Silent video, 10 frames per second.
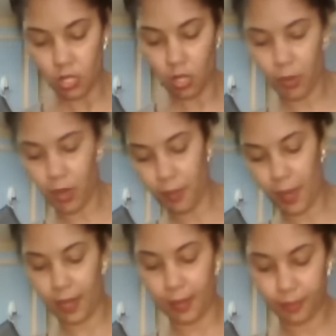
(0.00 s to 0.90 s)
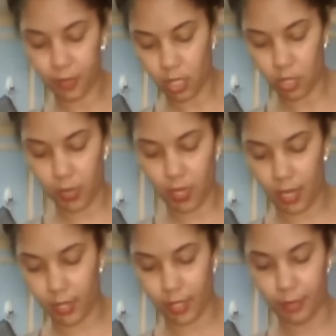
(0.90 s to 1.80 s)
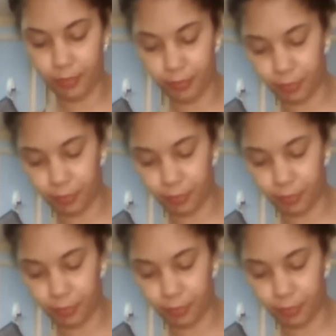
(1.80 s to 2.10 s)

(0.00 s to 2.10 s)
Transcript: don't worry about it because we're not done.